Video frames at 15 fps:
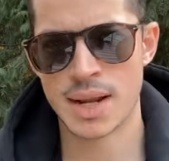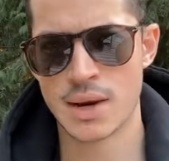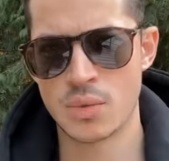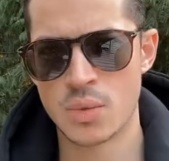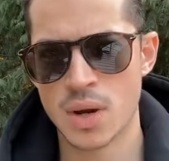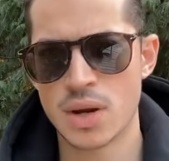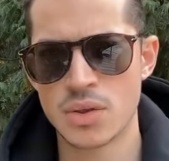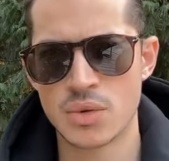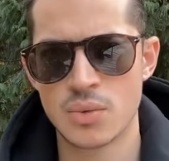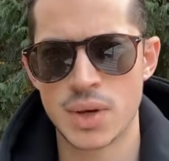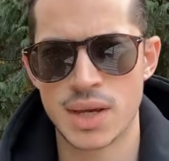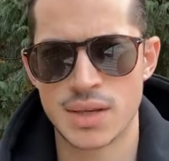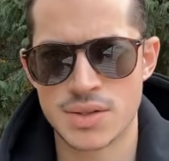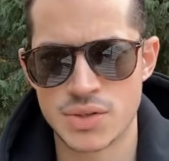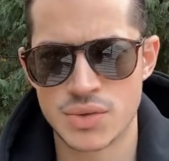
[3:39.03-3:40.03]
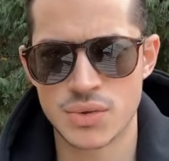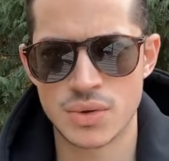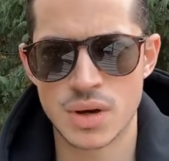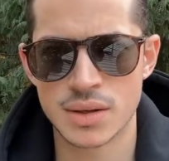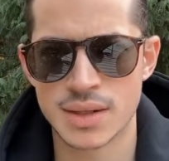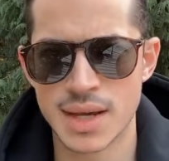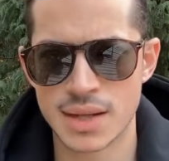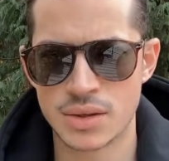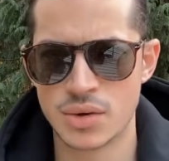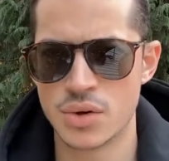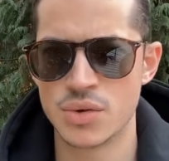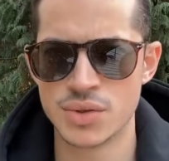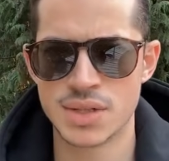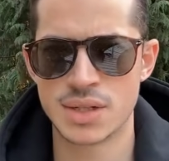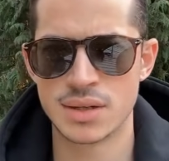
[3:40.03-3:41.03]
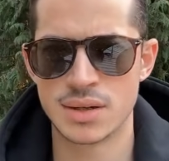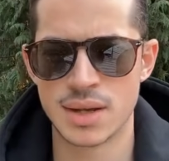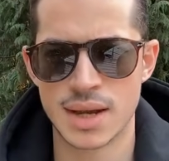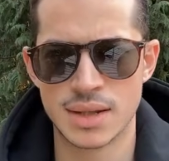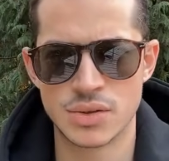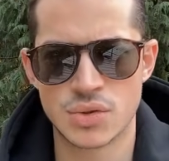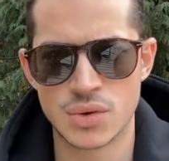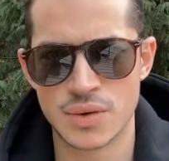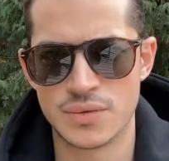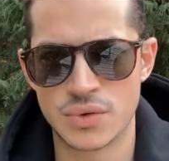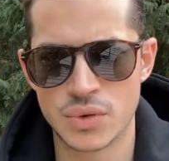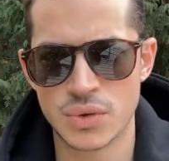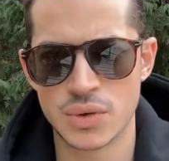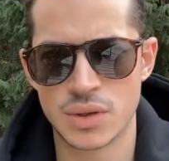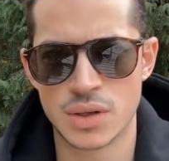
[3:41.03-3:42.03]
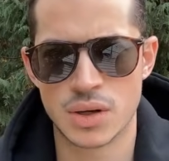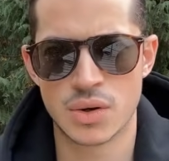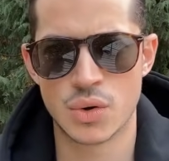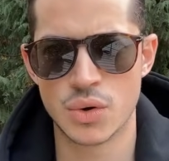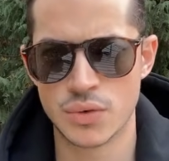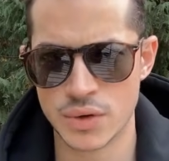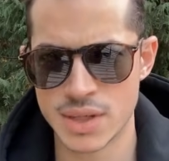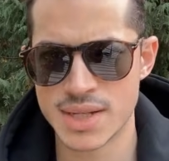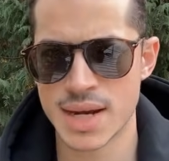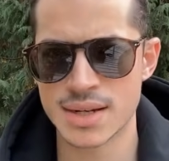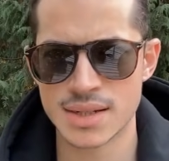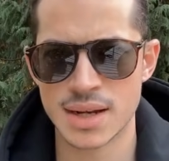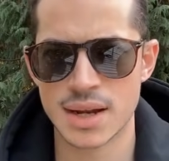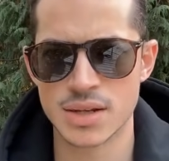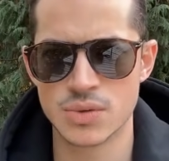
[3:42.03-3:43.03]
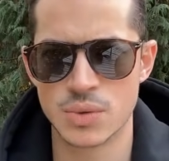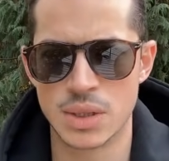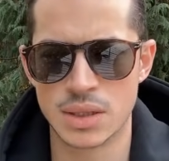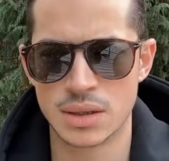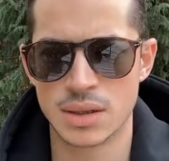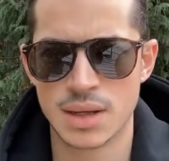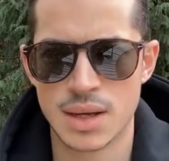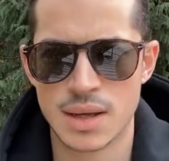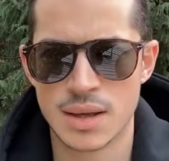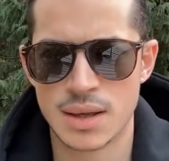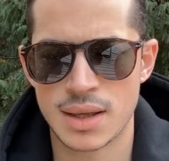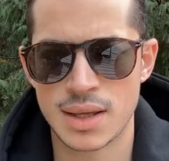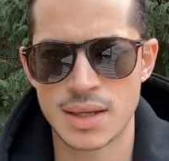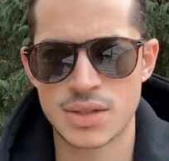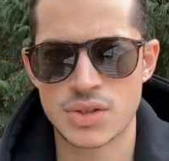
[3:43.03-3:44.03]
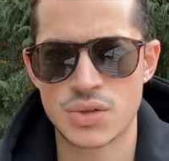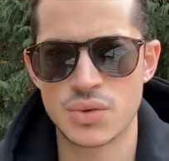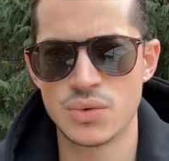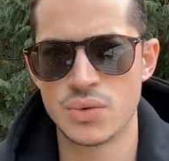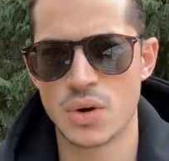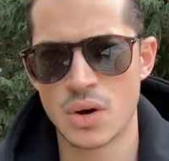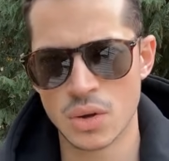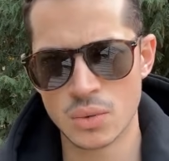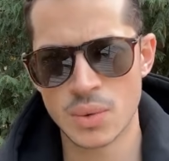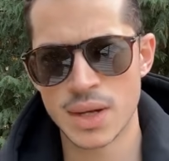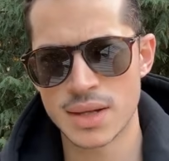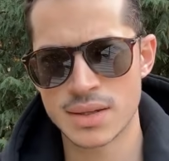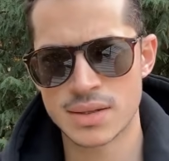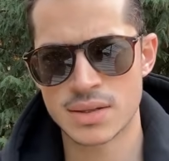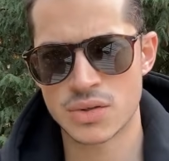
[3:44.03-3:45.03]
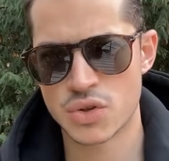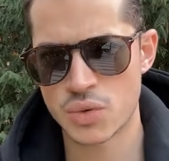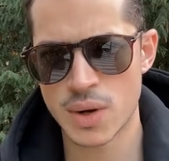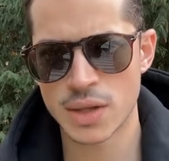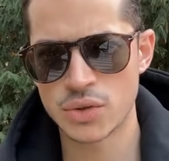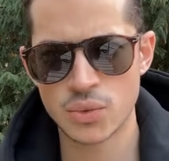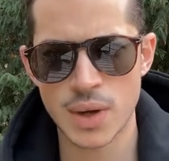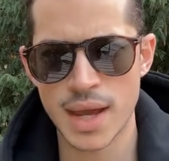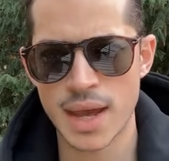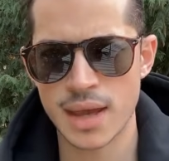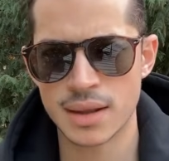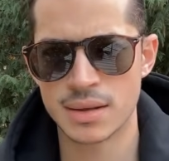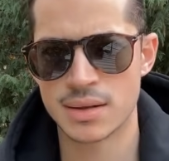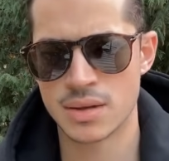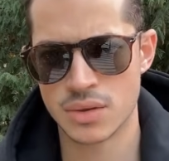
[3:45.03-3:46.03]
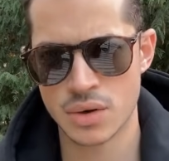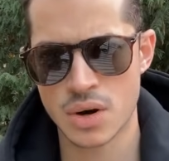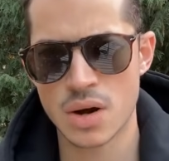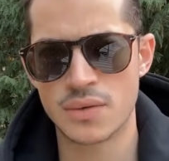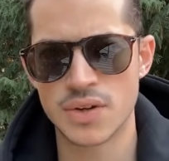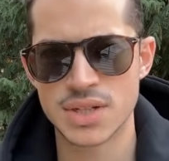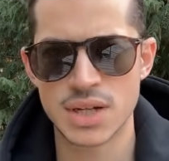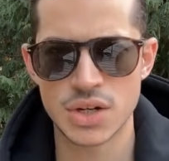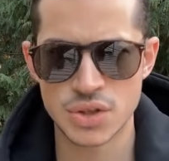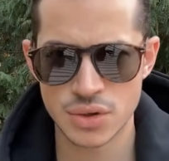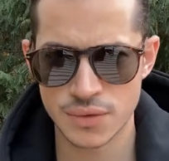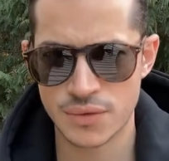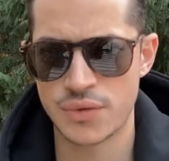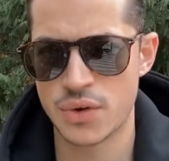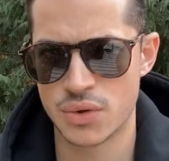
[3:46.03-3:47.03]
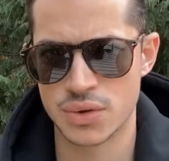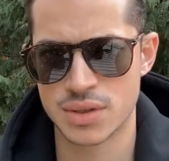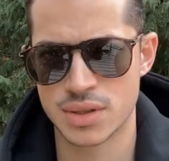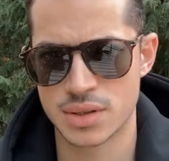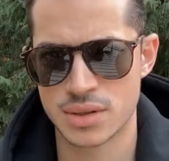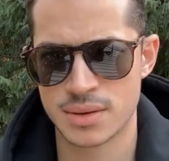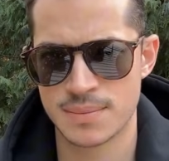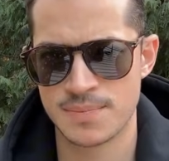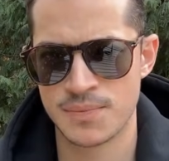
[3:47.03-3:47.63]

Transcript: Now, one of the ways to not get ghosted and to avoid over texting as well is to always try to end the conversation first.